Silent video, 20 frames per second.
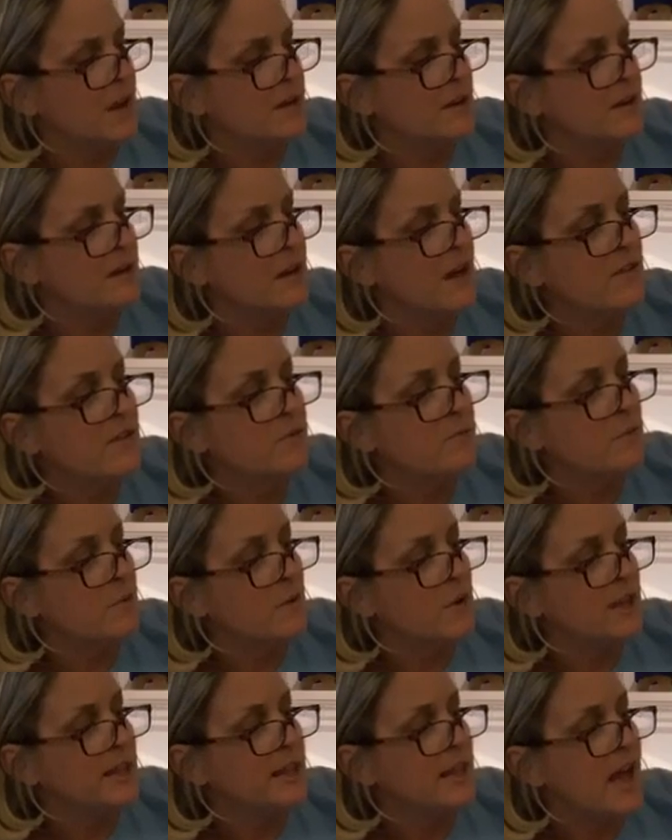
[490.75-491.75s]
and another
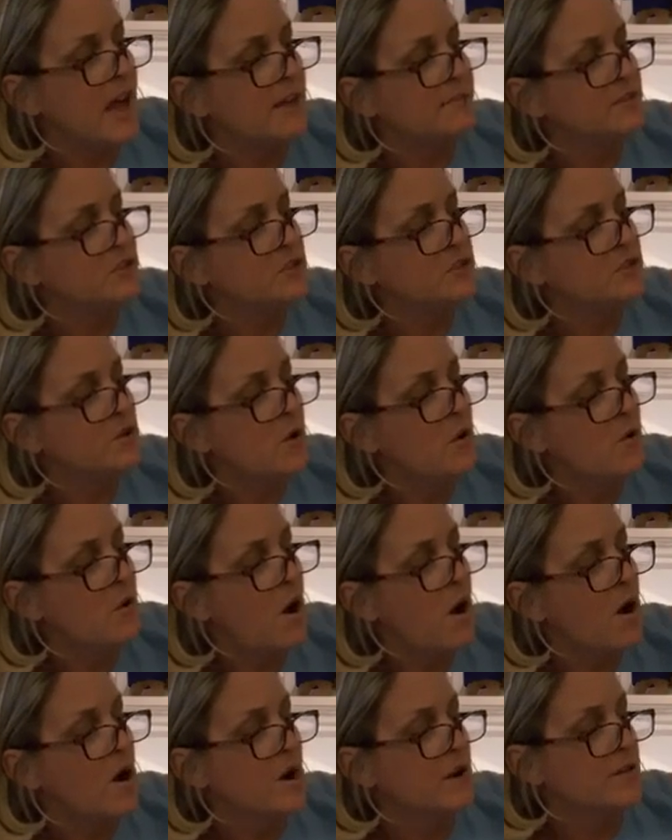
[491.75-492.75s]
boy laughed so
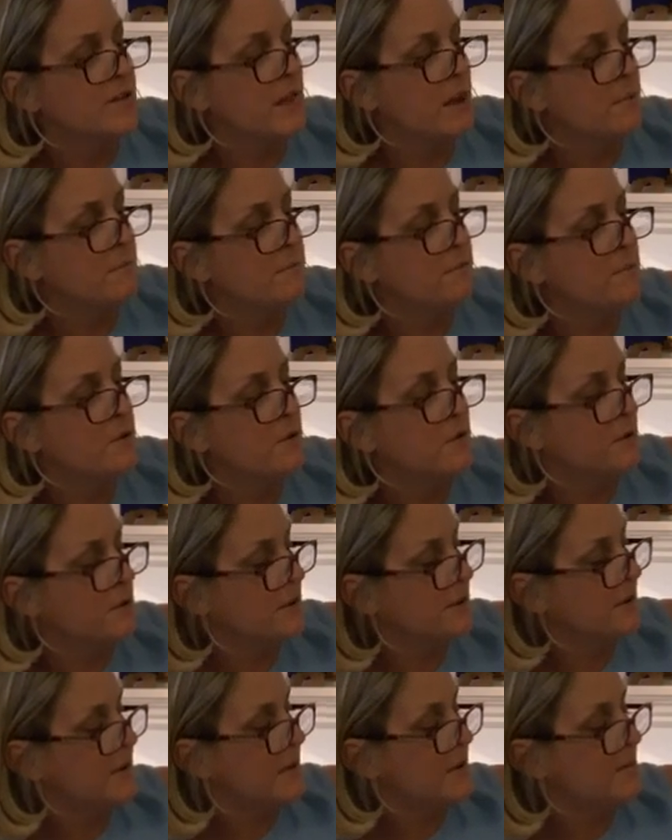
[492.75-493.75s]
hard that
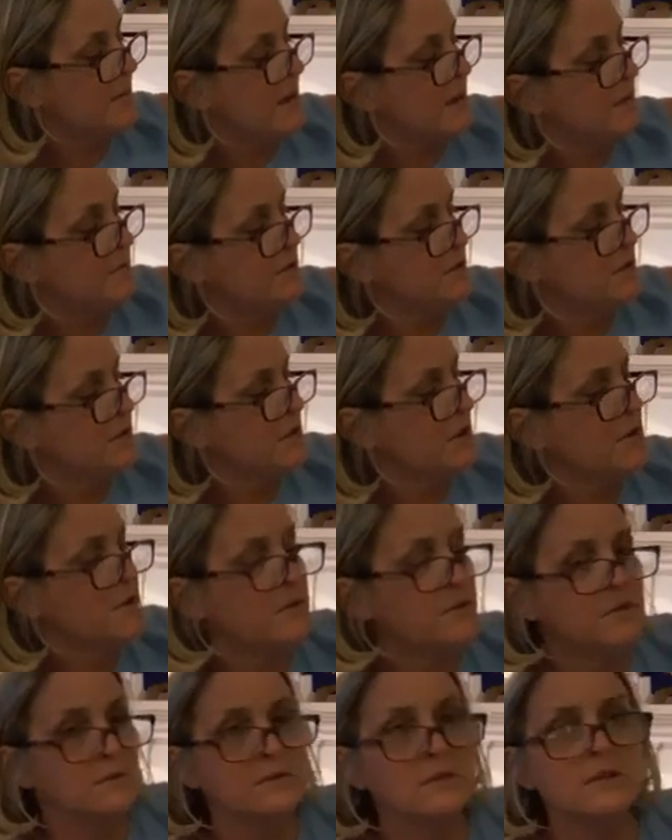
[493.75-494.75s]
milk came out of his
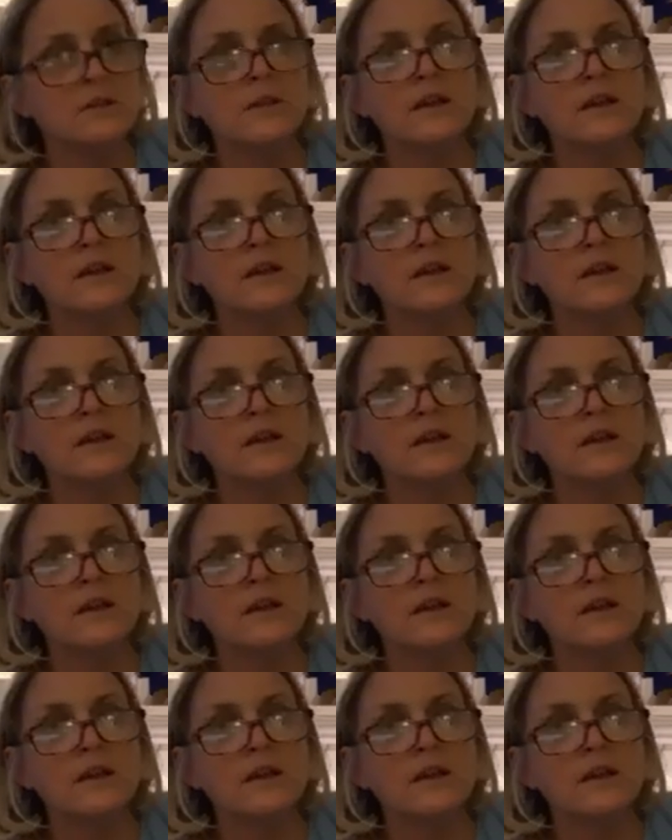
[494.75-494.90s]
nose.